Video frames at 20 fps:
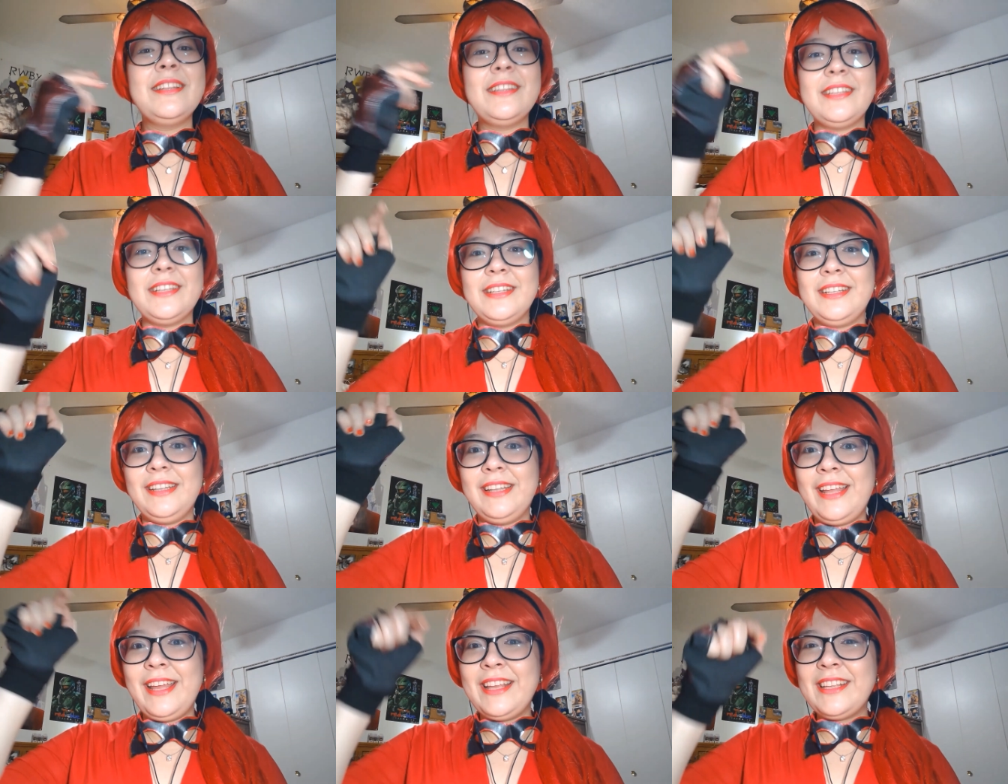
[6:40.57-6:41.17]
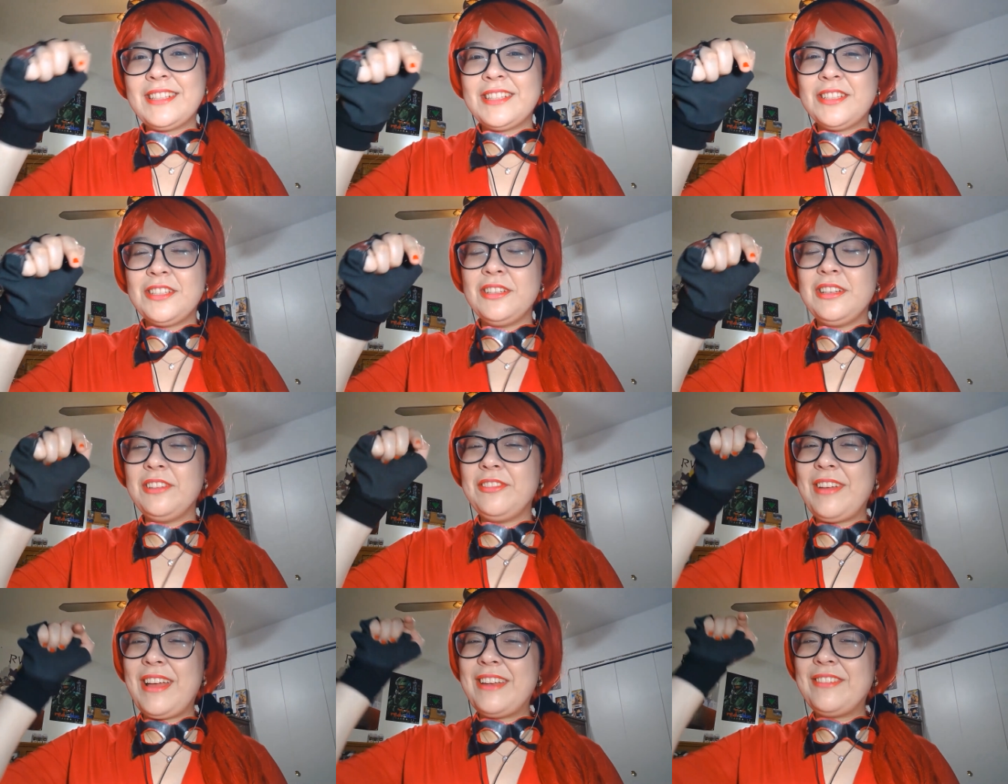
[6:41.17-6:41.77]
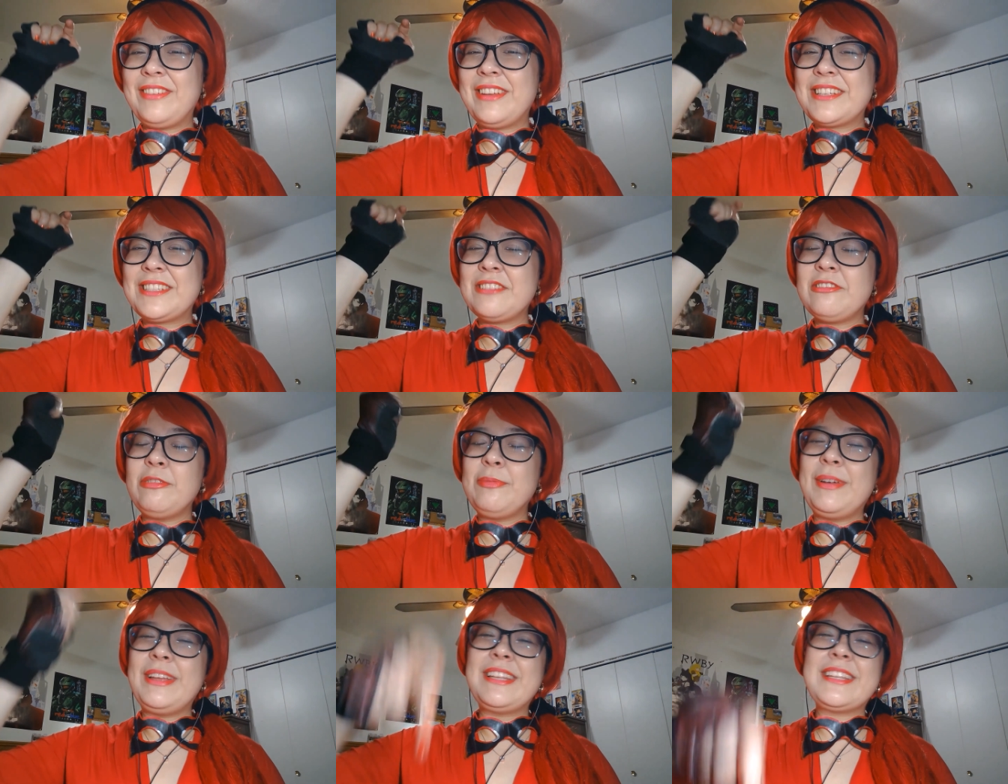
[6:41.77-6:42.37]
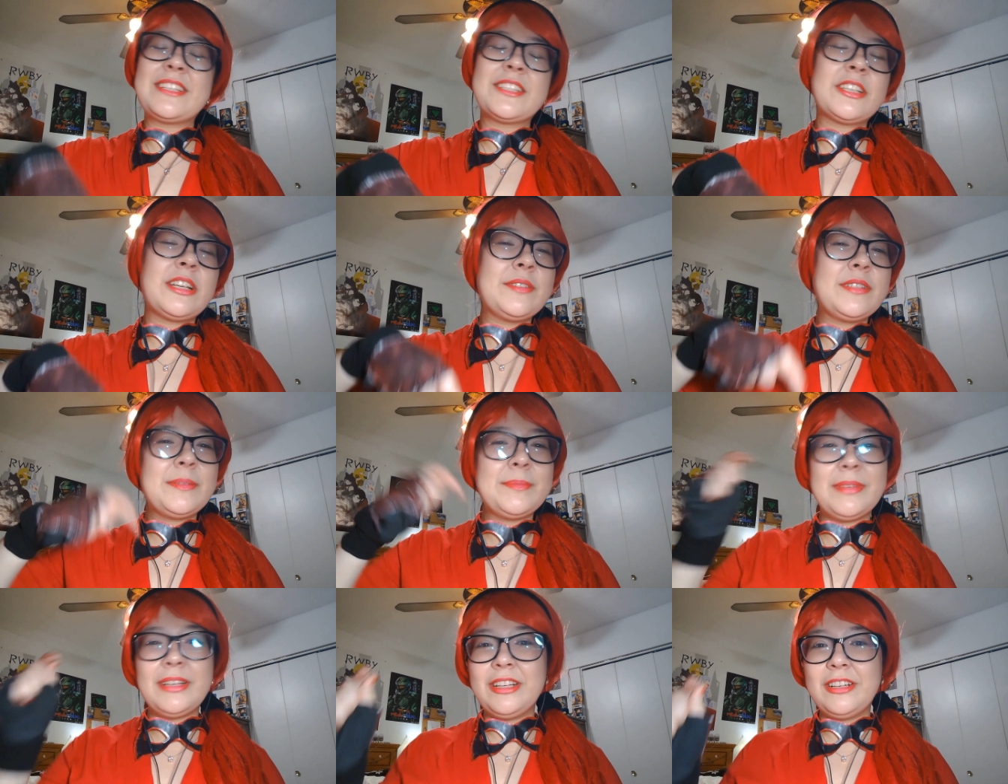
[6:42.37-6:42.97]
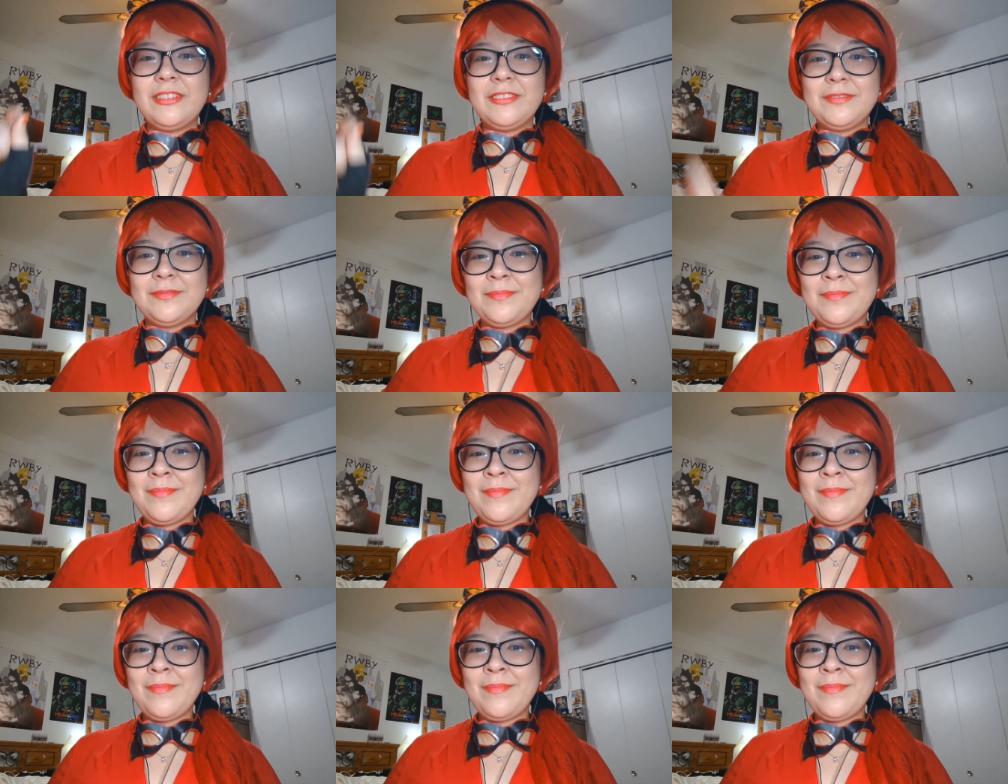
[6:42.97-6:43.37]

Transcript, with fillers: The links to the fanfiction will be in the description below.